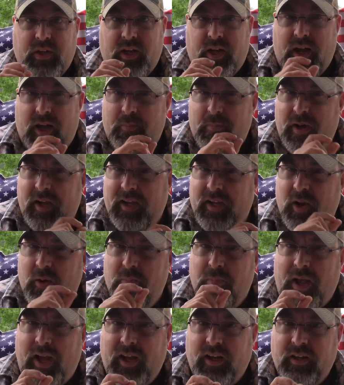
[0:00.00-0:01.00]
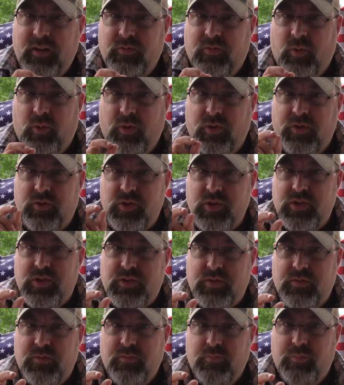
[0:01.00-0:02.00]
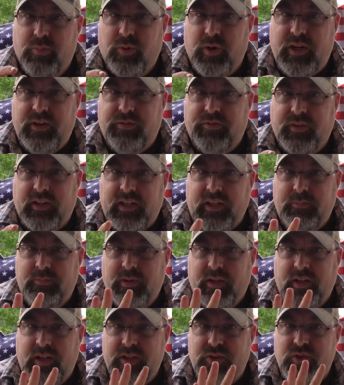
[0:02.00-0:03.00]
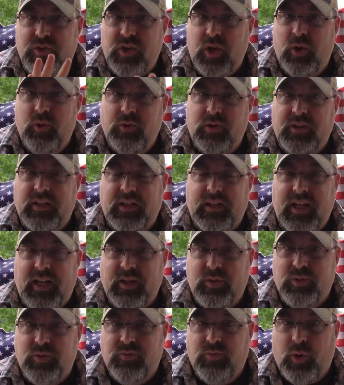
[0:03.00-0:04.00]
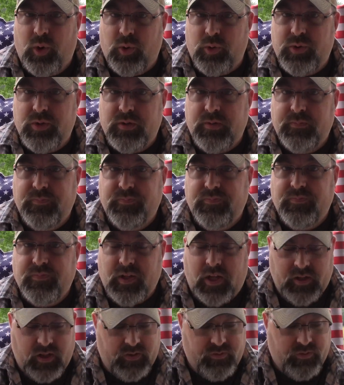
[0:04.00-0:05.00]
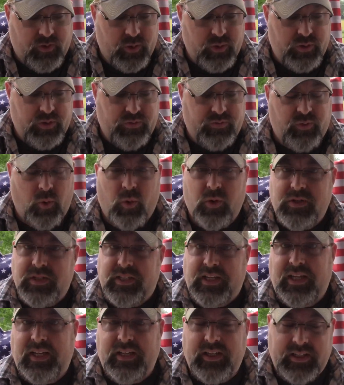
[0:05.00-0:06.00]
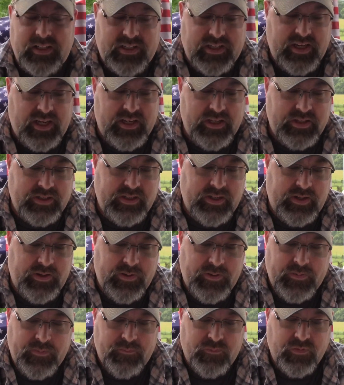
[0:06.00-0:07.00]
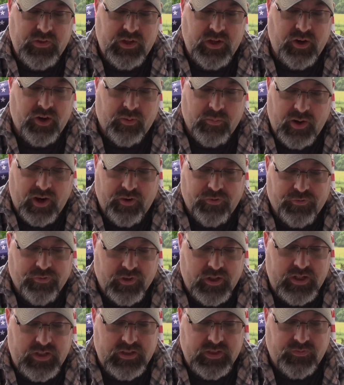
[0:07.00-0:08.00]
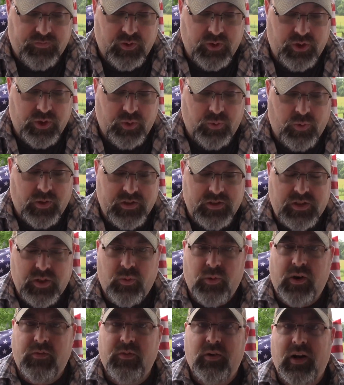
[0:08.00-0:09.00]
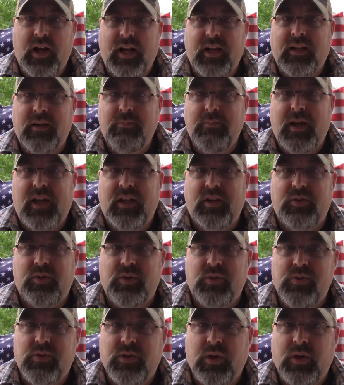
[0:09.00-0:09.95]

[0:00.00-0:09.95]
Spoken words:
I may go back and forth just briefly, but let's go to the next verse, verse 14. It says, "You are my friends if you do whatsoever I command you."